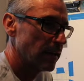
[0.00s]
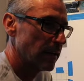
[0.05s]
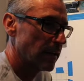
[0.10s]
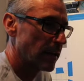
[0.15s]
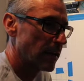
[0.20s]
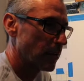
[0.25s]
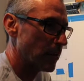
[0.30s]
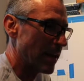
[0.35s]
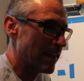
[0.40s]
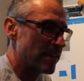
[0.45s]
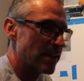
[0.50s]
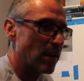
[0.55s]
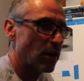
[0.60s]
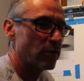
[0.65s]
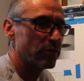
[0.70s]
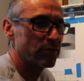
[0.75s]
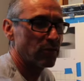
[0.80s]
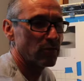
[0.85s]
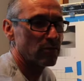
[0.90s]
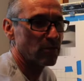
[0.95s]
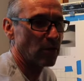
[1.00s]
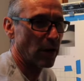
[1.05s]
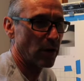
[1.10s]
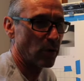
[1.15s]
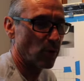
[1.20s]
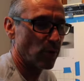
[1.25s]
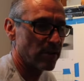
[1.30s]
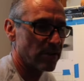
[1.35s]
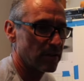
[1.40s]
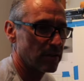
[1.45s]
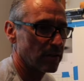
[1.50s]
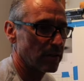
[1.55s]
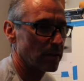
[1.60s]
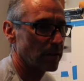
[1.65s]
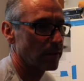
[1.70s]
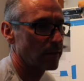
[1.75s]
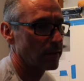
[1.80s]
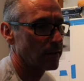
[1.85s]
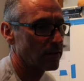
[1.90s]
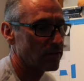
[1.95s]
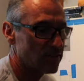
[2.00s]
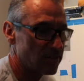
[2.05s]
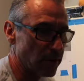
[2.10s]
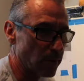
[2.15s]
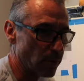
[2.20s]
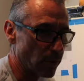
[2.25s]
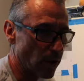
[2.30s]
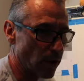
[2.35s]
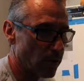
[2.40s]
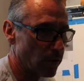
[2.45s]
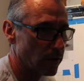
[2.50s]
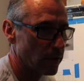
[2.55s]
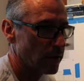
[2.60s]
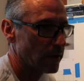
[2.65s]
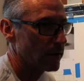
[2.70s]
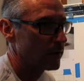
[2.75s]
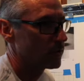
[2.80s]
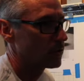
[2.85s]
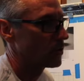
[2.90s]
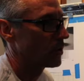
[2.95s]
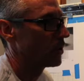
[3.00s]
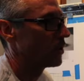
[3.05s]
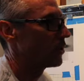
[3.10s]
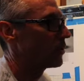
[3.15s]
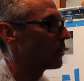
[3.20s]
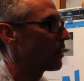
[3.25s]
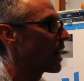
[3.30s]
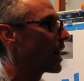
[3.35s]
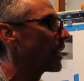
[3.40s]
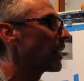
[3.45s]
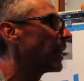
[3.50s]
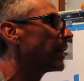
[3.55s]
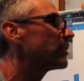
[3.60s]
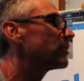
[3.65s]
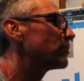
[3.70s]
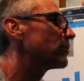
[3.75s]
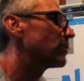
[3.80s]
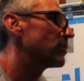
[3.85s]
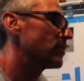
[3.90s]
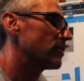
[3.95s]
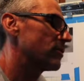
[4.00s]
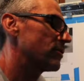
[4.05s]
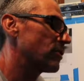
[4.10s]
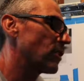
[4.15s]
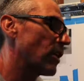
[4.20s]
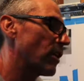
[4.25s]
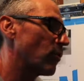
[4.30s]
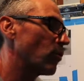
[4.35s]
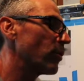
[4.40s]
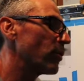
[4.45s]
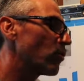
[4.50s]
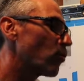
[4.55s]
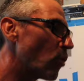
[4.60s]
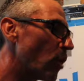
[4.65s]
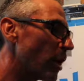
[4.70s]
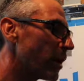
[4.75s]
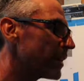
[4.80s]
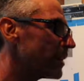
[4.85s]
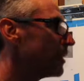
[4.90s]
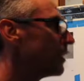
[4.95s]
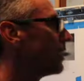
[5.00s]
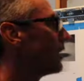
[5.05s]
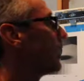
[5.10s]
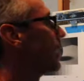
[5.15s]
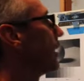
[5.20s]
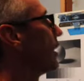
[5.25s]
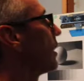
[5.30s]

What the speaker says: And they also start with a 0. So I like to start with 1.